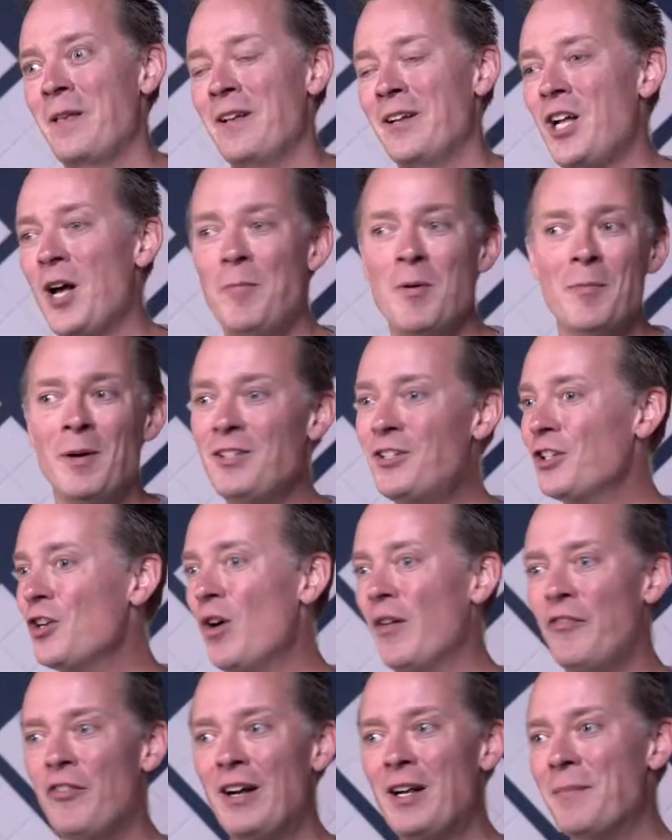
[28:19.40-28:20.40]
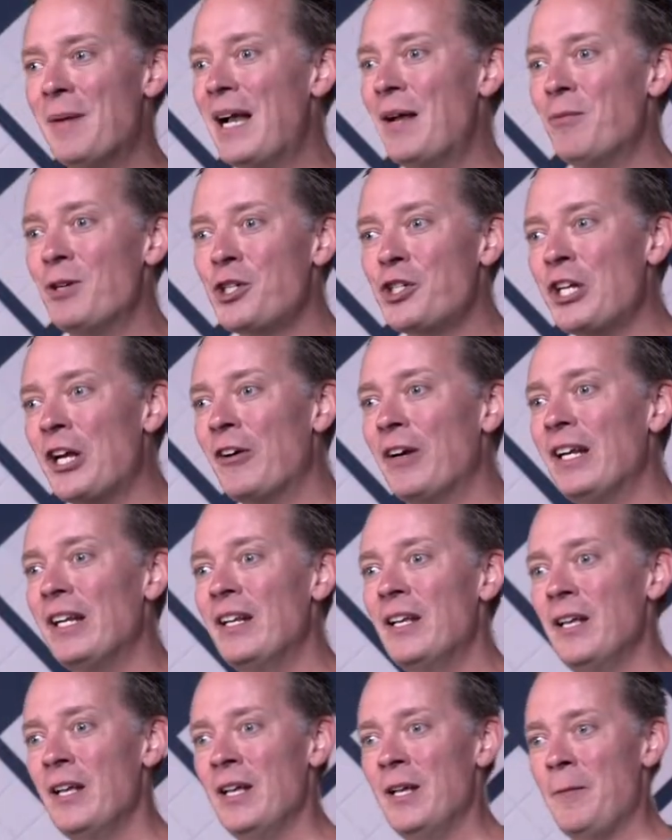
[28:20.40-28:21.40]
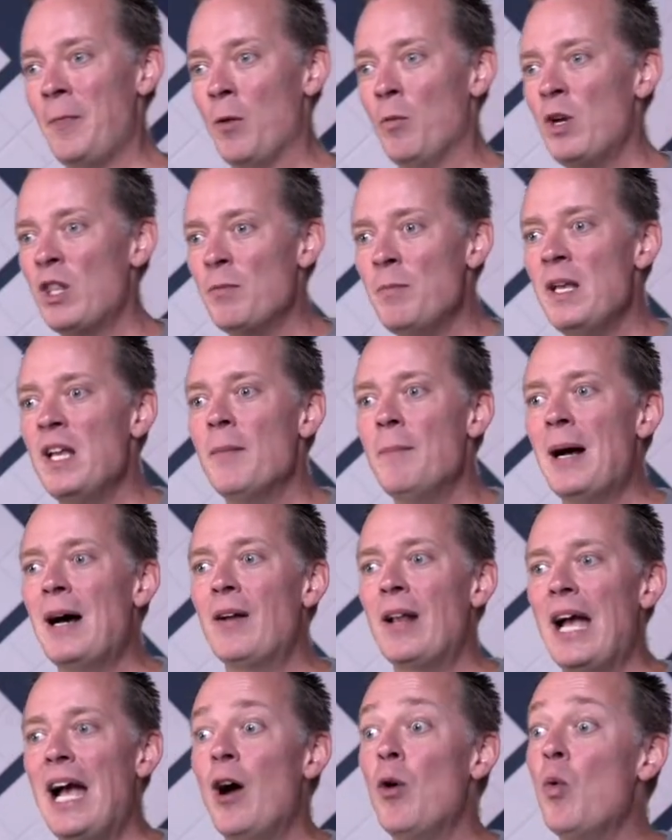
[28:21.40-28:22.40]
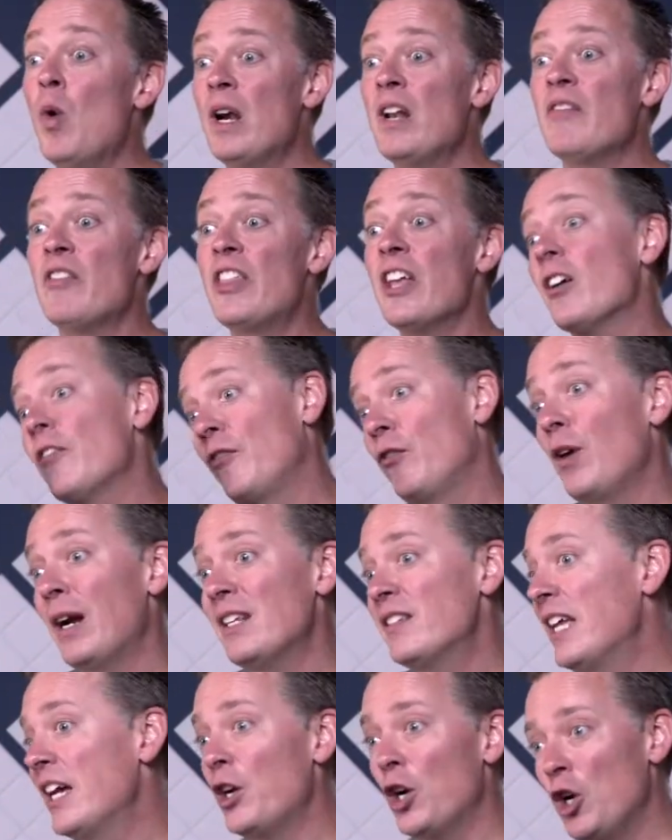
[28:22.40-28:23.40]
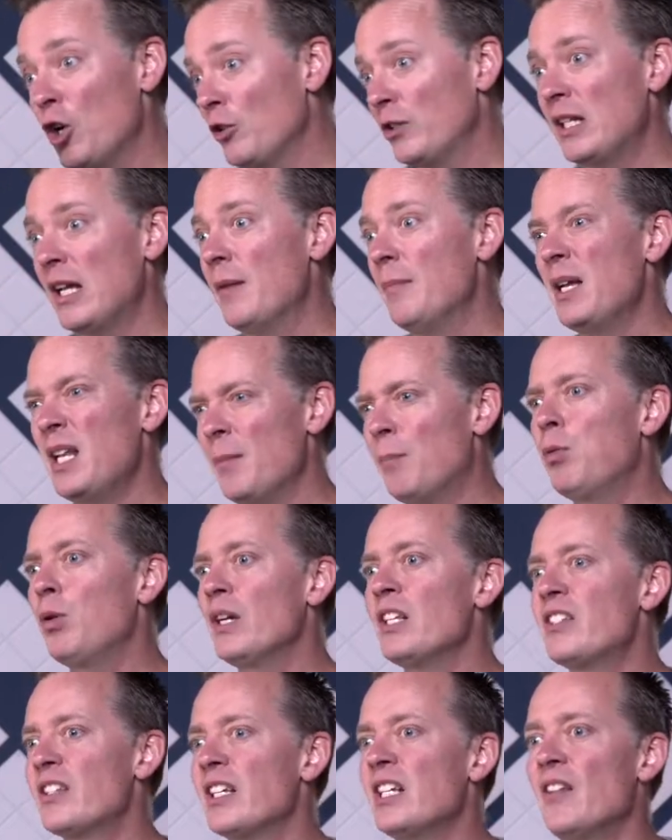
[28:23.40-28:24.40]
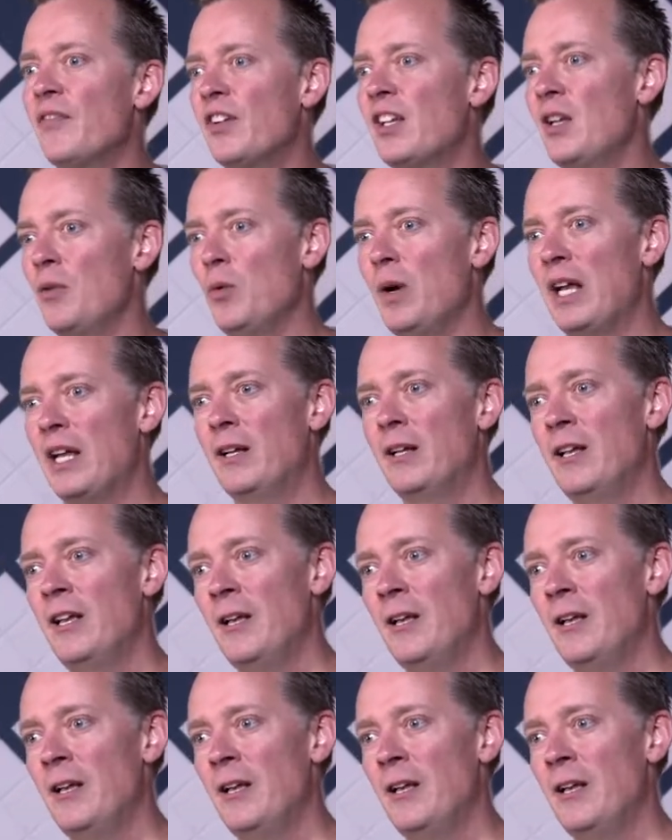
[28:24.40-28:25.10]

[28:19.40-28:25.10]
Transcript: couple months ago, a friend of mine was sharing with me about how one of their friends had hurt them in a pretty significant way.